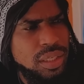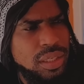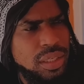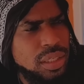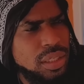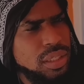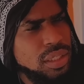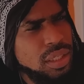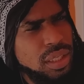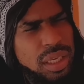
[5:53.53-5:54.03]

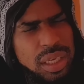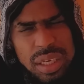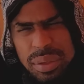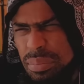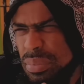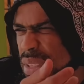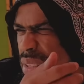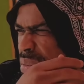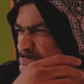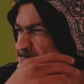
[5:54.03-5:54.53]
Yeah,
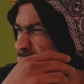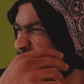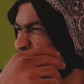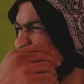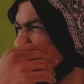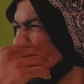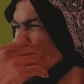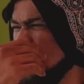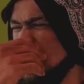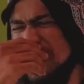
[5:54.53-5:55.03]
but
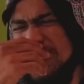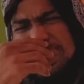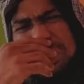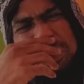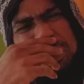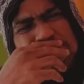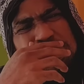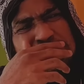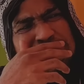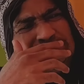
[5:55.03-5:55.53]
for
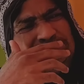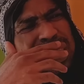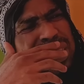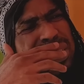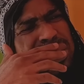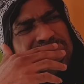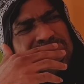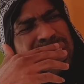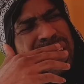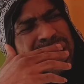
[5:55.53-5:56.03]
people and
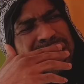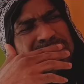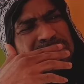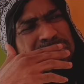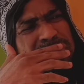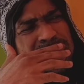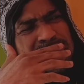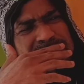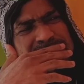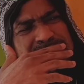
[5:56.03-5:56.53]
look at
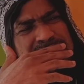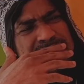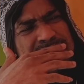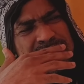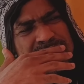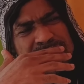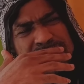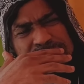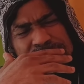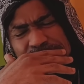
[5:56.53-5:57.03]
95 sitting
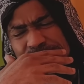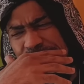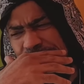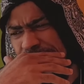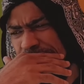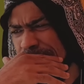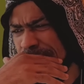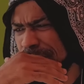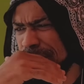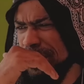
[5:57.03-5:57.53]
there
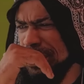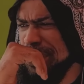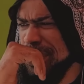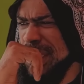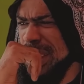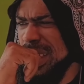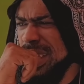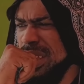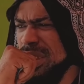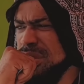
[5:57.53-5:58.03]

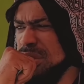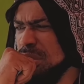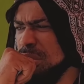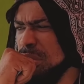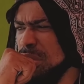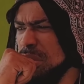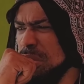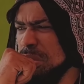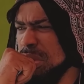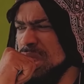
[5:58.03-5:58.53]
and to
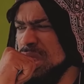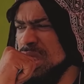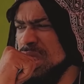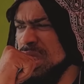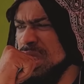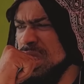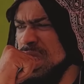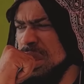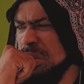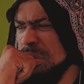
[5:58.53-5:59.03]
more
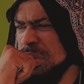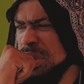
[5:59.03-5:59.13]
business up.